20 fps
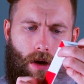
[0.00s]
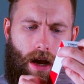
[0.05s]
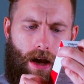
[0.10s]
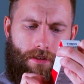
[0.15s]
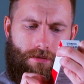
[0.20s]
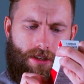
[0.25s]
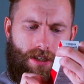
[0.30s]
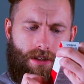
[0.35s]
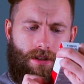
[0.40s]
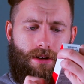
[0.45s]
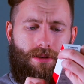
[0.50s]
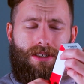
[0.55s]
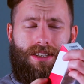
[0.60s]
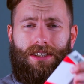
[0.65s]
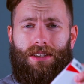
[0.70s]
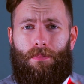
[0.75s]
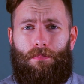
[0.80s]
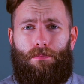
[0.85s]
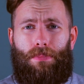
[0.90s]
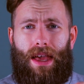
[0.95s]
I've just
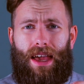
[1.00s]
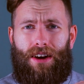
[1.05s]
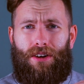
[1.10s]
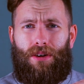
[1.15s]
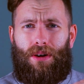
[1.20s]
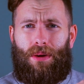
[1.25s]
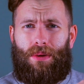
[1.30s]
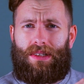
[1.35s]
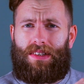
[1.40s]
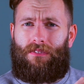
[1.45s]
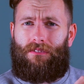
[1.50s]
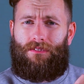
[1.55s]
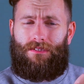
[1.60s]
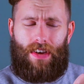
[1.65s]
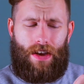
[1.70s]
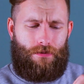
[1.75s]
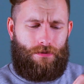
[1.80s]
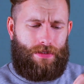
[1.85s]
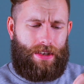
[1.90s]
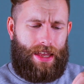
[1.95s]
noticed the beard oil is
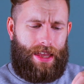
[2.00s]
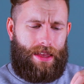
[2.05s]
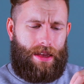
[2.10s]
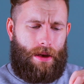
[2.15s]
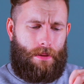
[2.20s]
50